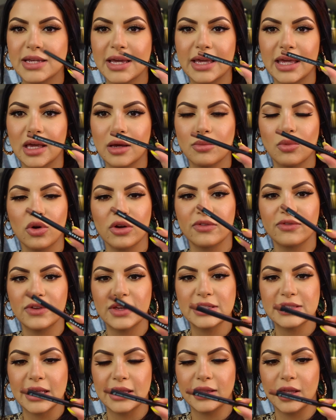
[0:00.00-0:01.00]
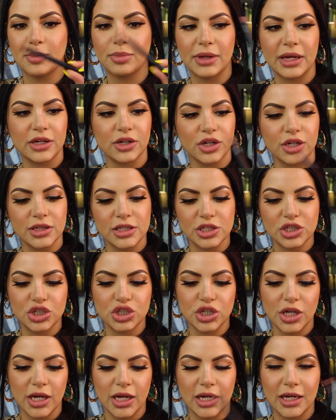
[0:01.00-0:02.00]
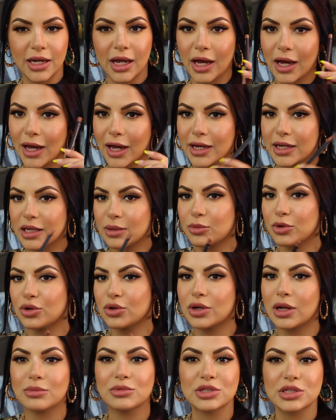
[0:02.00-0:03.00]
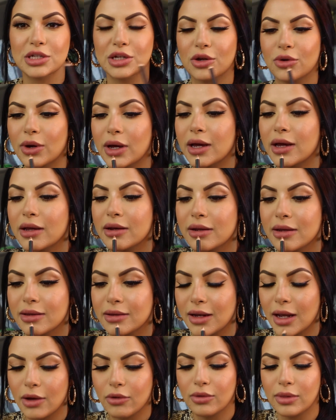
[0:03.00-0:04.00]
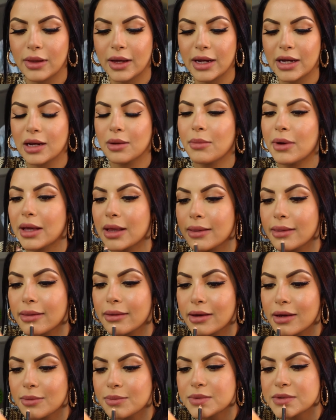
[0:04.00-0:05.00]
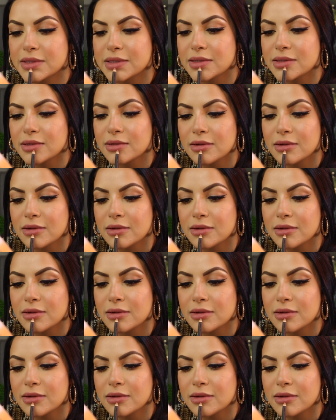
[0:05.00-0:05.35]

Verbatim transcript: taking Morphe's lip liner in the shade Honeymoon, I'm just gonna go ahead and line my lips.